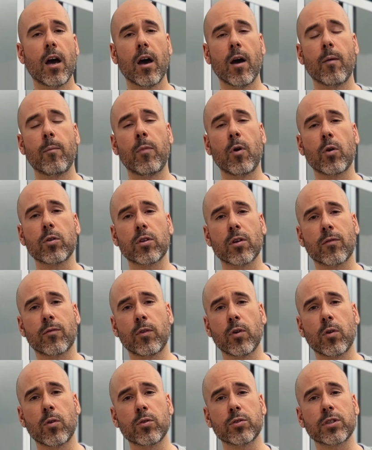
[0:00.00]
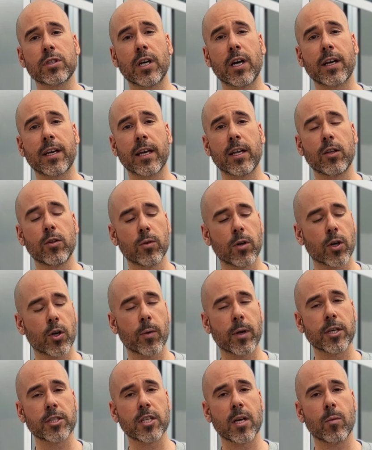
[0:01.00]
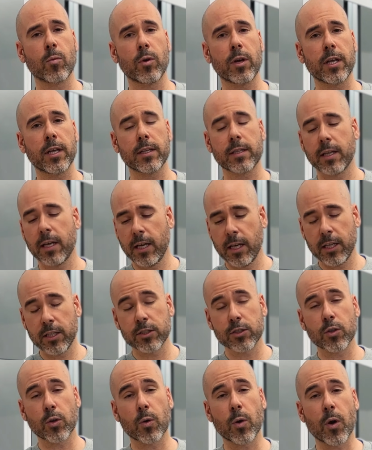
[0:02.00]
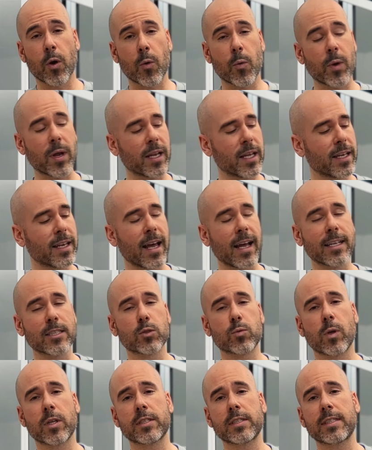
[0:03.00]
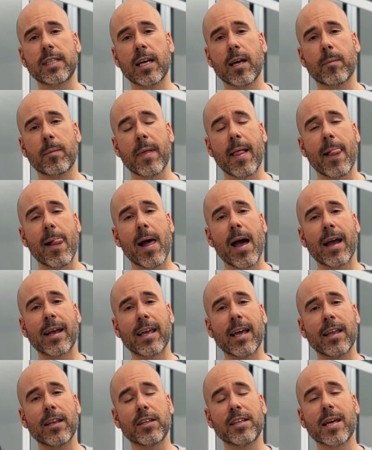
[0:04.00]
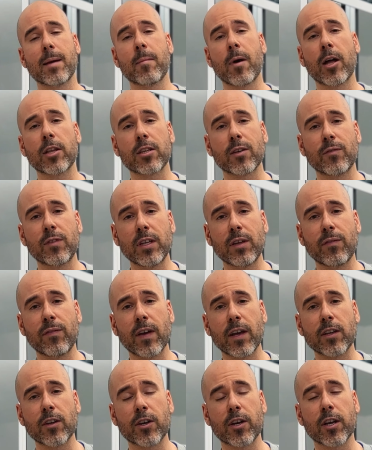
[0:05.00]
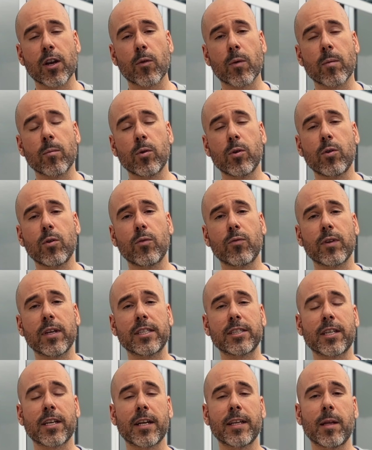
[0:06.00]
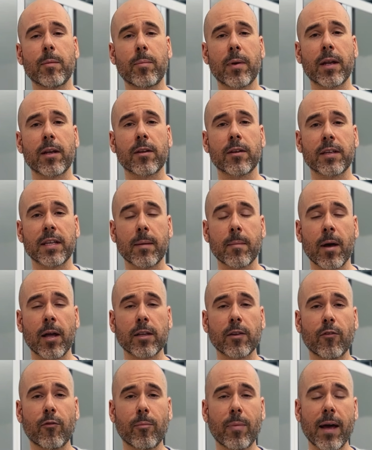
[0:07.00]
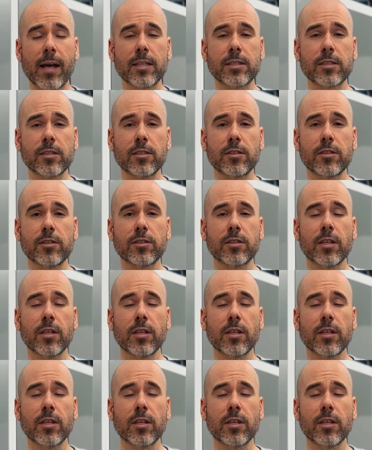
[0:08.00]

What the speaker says: Both of those can do a great job with it. So a really nice one step. Again, the amount of defect you're gonna remove is gonna depend on the amount of passes,